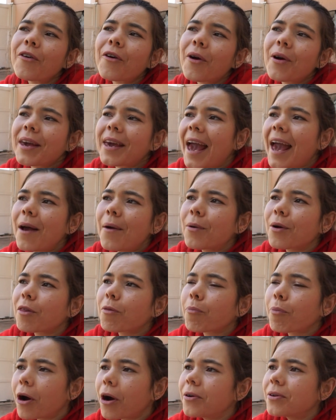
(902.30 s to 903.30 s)
we're okay
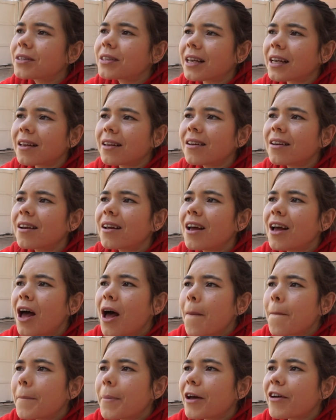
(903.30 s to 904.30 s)
with protein
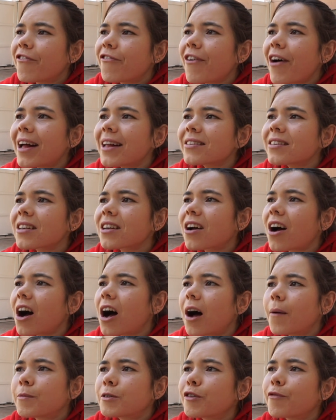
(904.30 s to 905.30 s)
but fats and
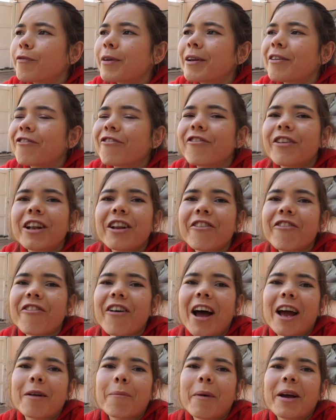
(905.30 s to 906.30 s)
carbs have been
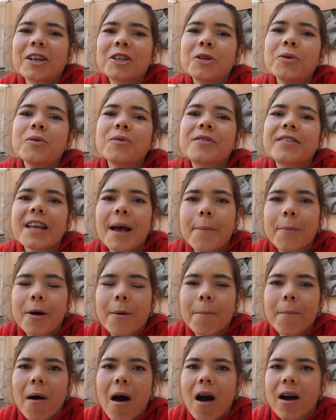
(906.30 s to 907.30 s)
vilified by two
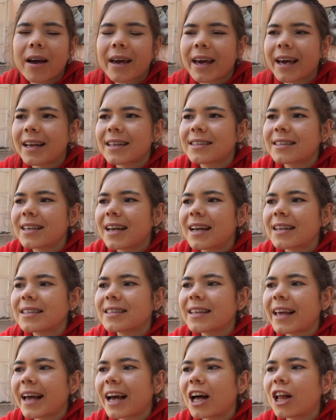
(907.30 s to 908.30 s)
separate markets.
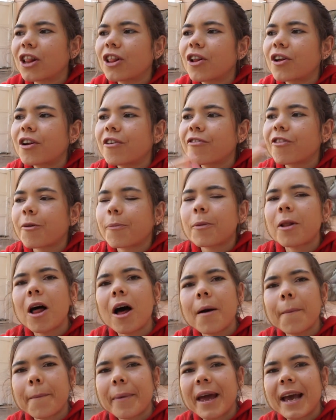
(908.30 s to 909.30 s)
It's like a lot of the
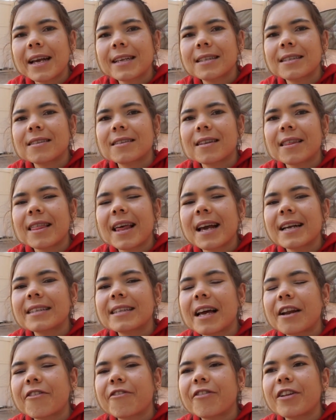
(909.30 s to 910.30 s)
plant-based
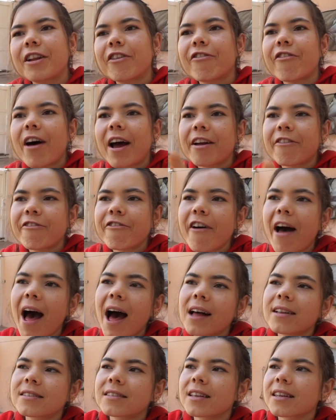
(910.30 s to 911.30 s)
things had vilified
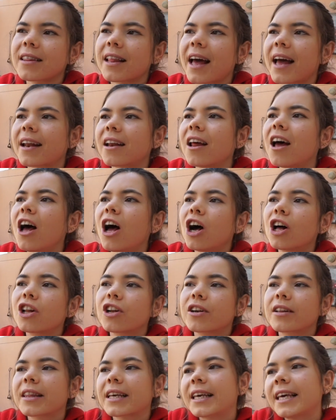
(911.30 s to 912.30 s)
fats and then
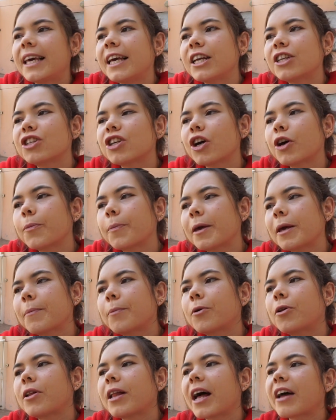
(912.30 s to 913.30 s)
a lot of the keto
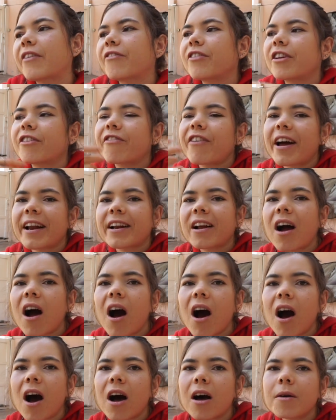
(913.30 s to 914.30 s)
people had vilified
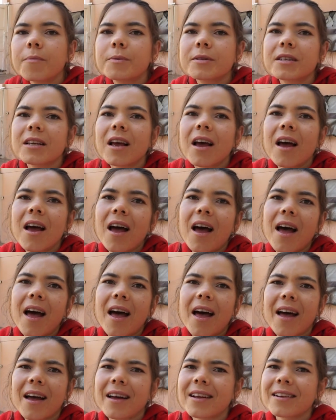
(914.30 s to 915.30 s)
carbs.
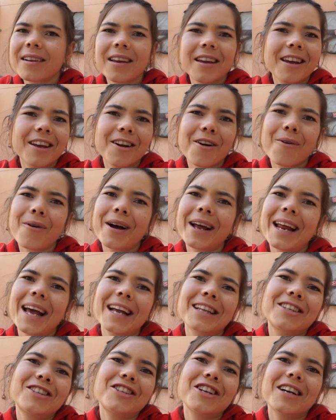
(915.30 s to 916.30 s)
And you know what,
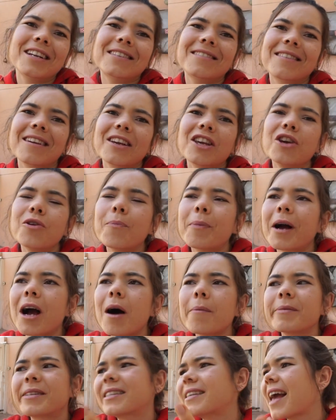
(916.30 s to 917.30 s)
it's just, you
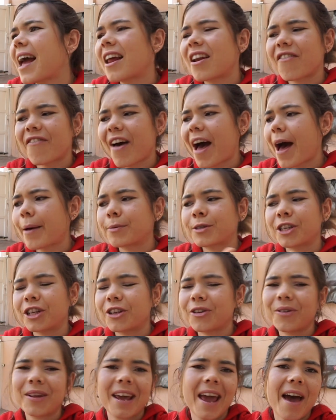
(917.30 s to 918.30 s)
become scared of
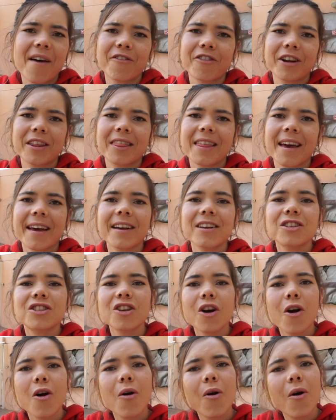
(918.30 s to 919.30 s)
absolutely everything.
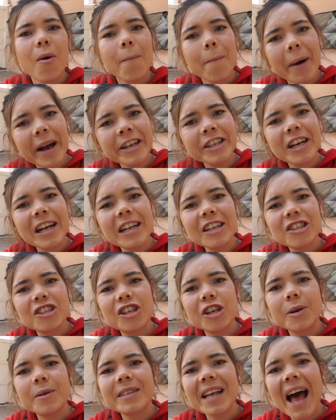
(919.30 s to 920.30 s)
So my
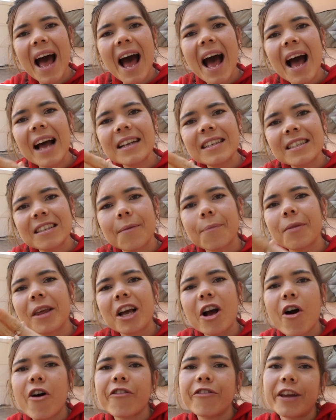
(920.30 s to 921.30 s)
challenge to you is add
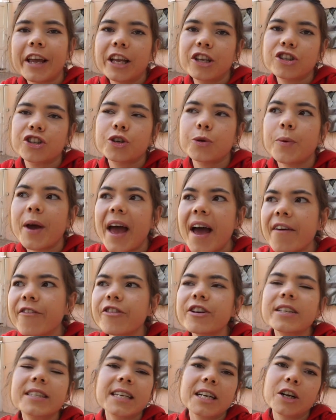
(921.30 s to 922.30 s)
something of each to
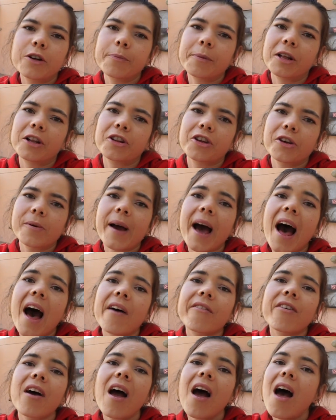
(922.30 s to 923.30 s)
every single meal you
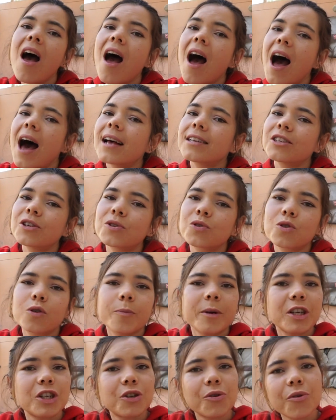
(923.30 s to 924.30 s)
have. As you
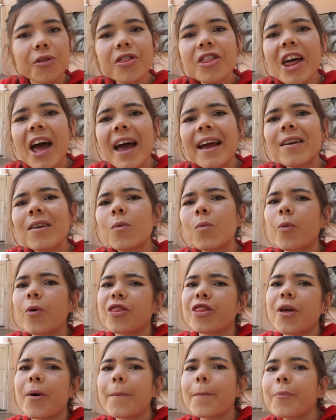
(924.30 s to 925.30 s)
saw me do then
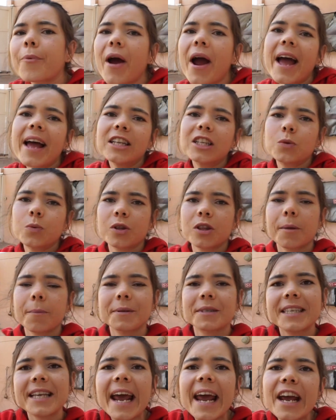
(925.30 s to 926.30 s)
with the breads, with the
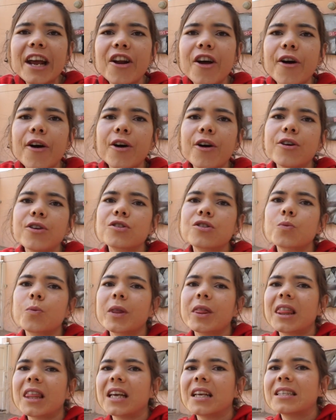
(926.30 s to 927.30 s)
potatoes,
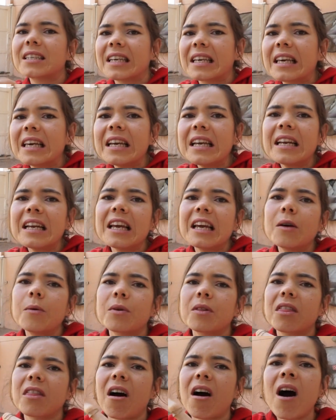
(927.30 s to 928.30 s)
with the tahini,
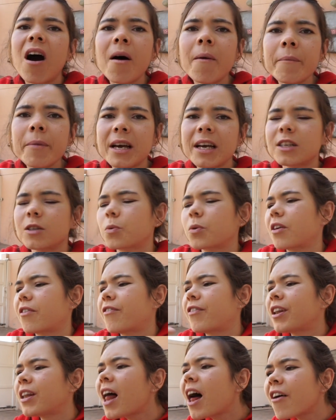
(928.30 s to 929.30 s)
with the hummus, with
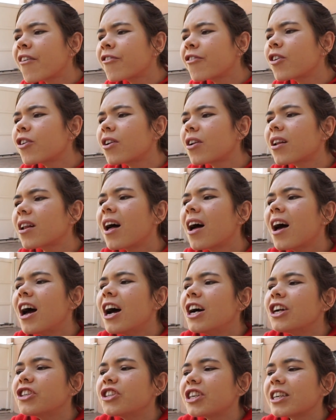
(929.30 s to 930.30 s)
the falafel.
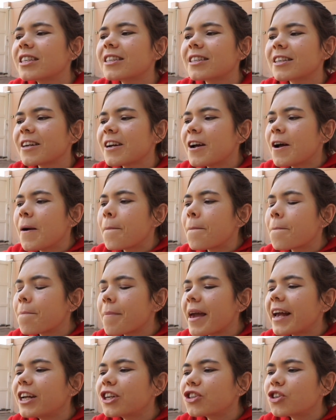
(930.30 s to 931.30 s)
Just
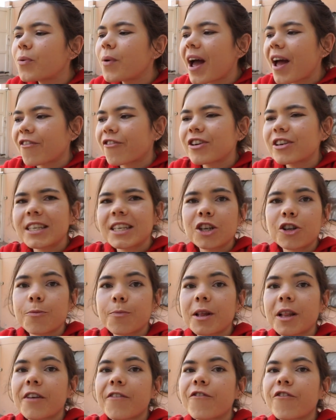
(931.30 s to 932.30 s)
make sure every single
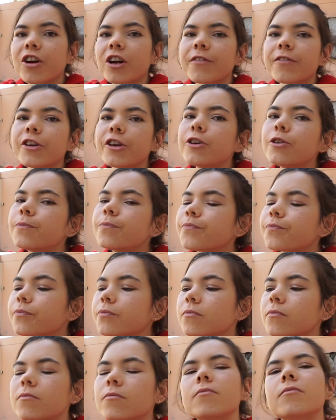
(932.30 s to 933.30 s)
meal in front of you
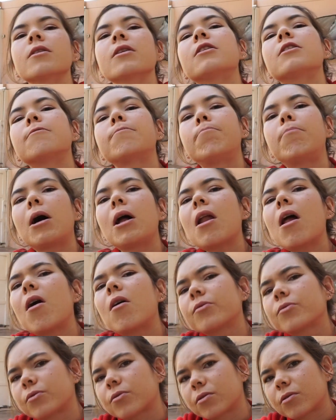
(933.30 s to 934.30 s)

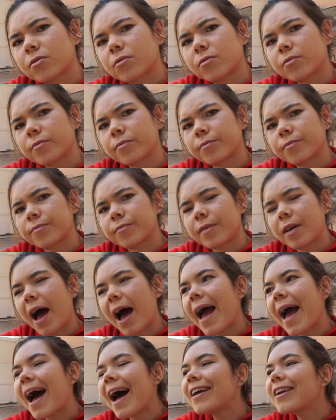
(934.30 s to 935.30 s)
balance.
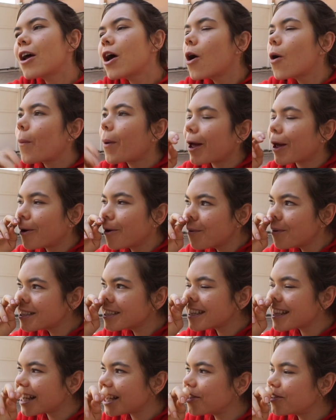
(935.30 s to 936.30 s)
I had, wait, Who
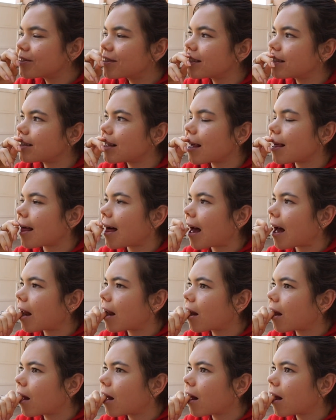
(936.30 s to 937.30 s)
is it that used to say
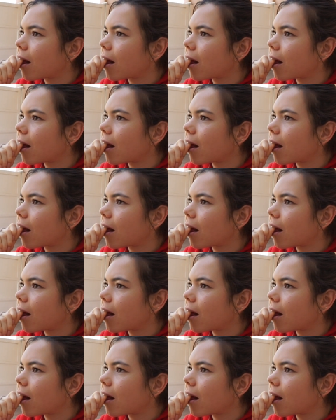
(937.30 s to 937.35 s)
that?